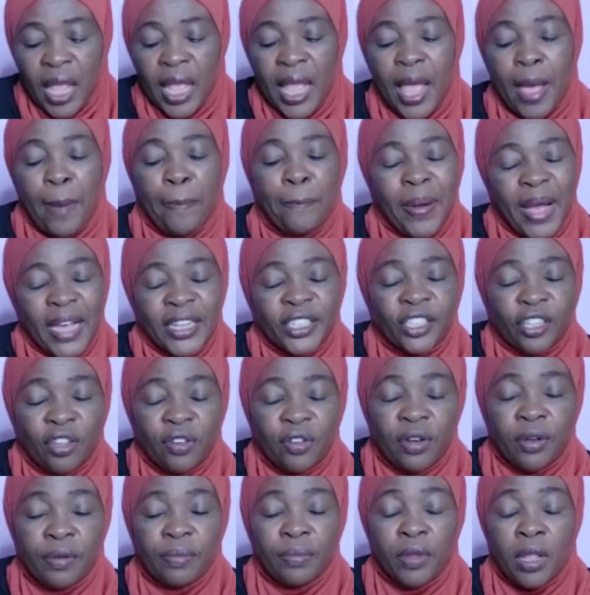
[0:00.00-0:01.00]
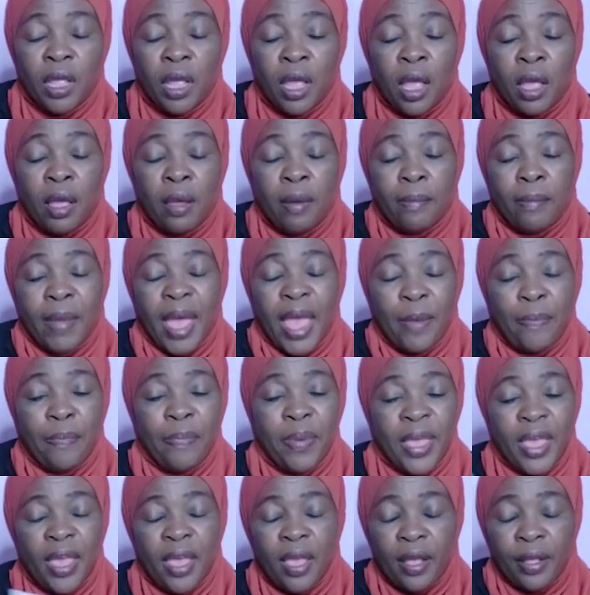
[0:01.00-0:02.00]
A person may
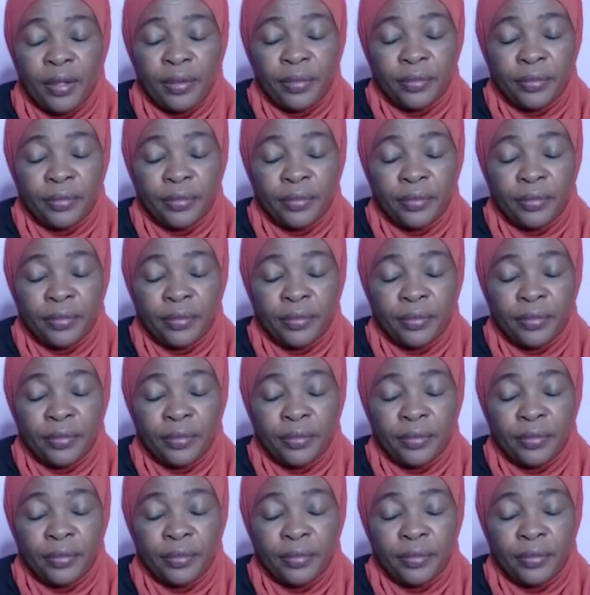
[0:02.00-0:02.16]
be